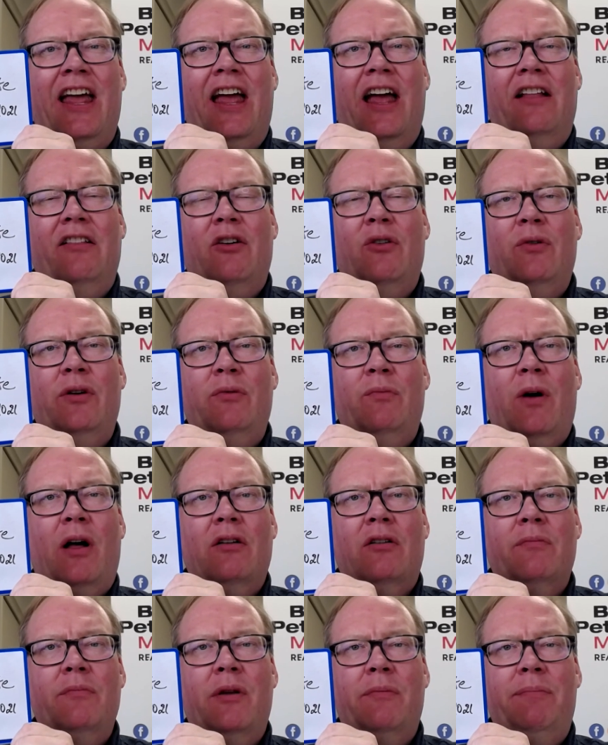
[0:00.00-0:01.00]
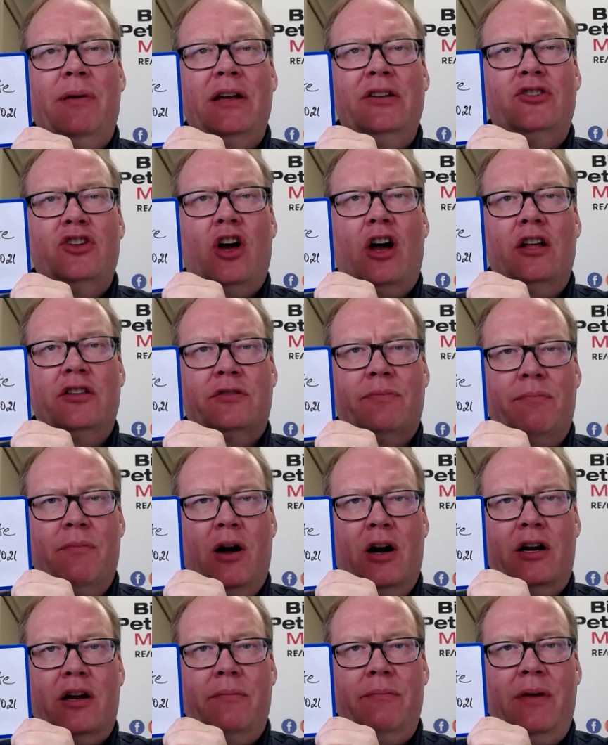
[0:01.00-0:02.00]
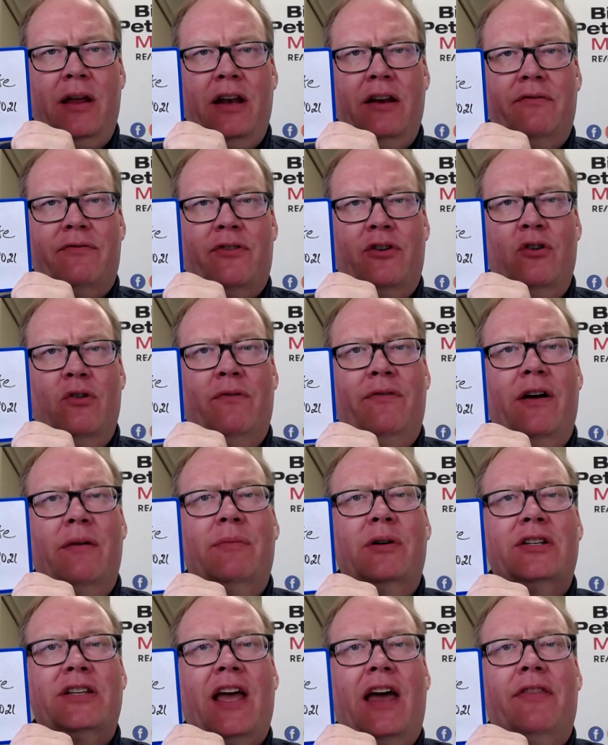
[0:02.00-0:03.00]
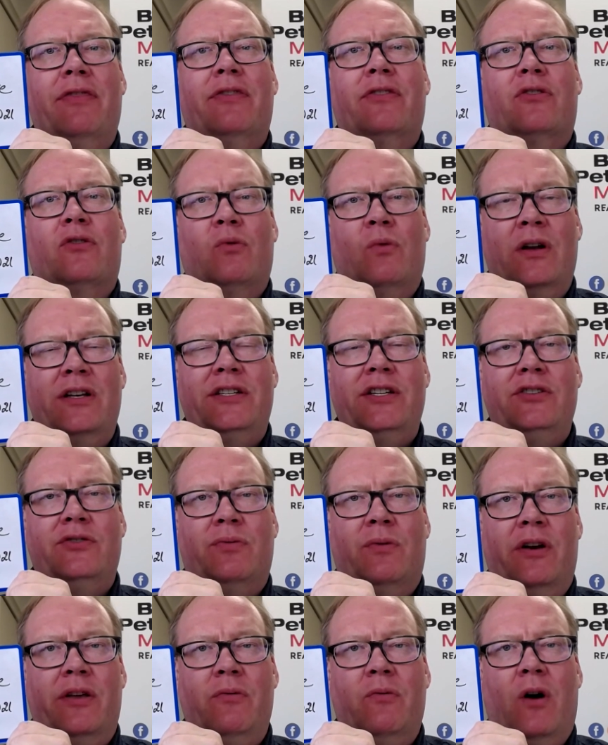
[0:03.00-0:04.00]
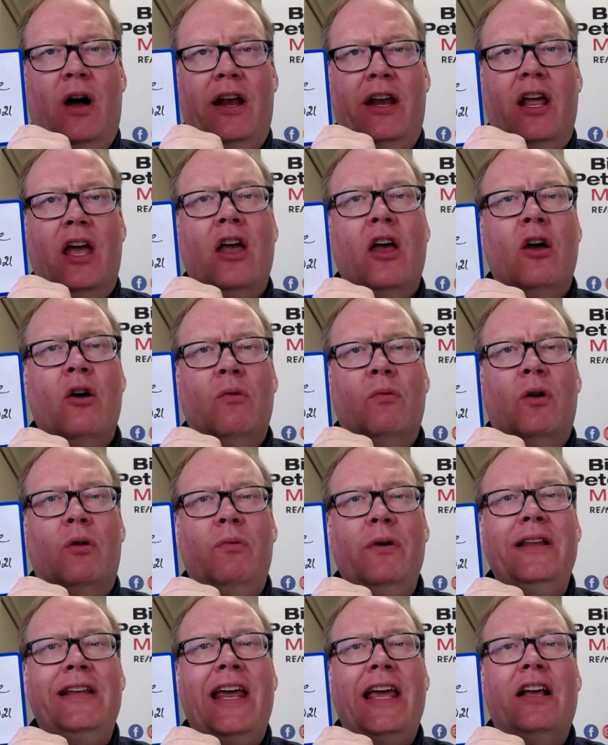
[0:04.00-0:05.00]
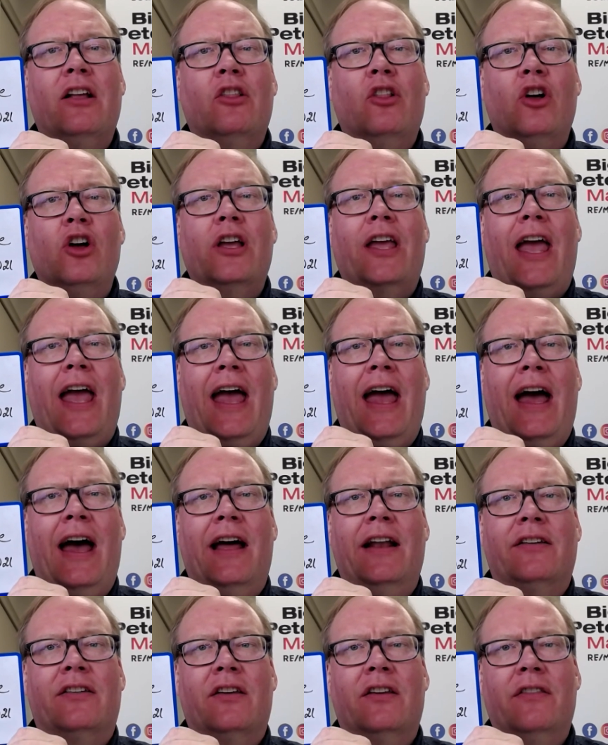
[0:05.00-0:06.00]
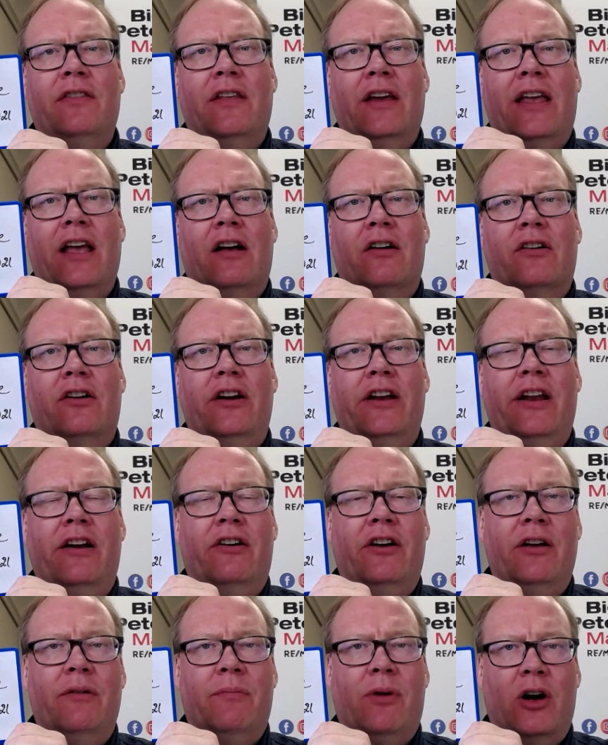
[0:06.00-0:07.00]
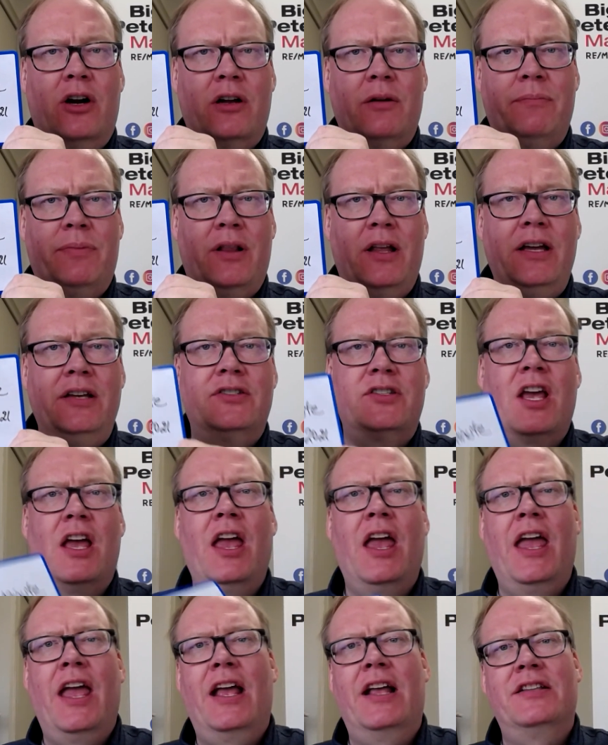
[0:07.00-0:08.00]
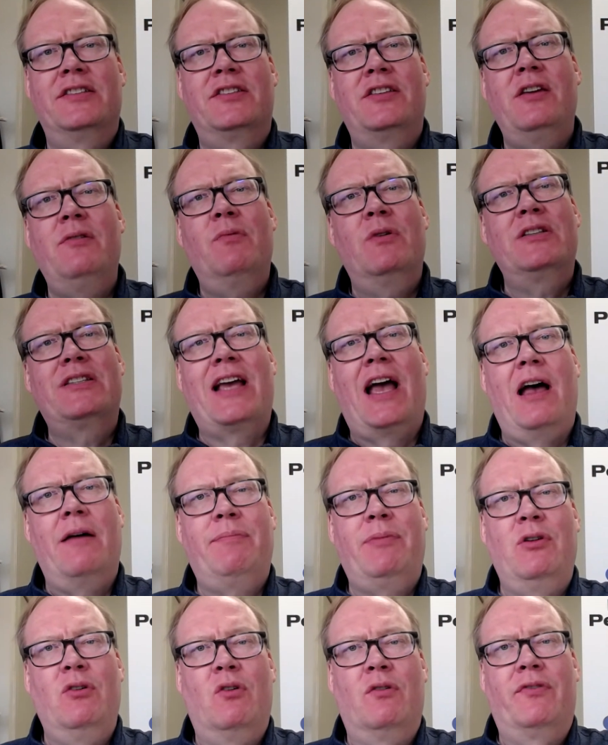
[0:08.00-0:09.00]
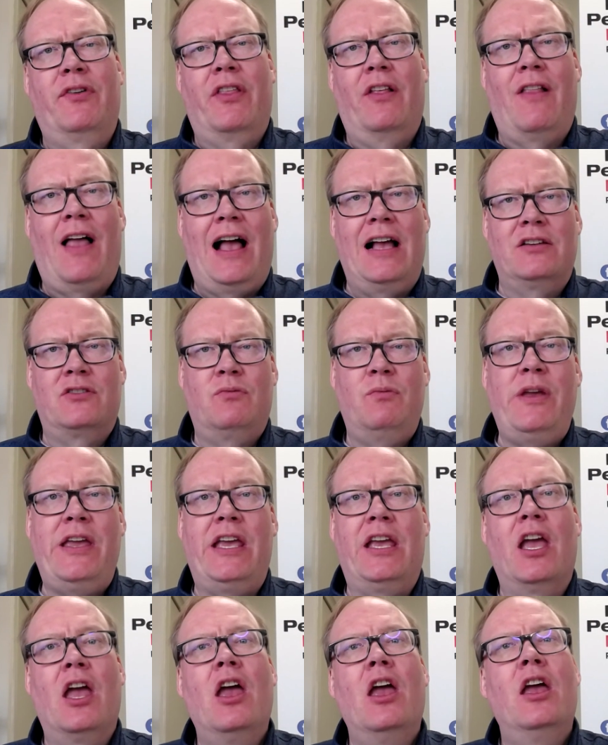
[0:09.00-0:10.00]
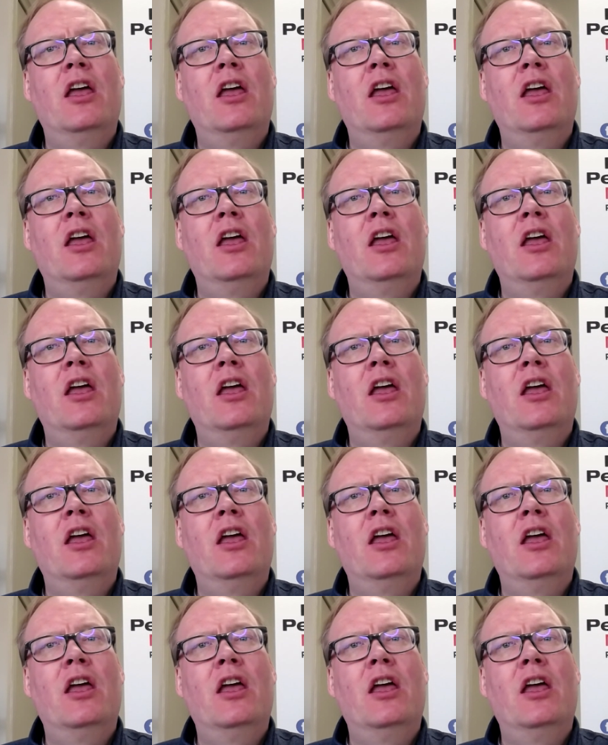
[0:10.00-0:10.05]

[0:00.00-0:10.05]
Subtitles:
Hello and welcome to Big John's Market Minute for November 10th, 2021, where we take a look at the Calgary and area marketplace and see what's happened over the last week.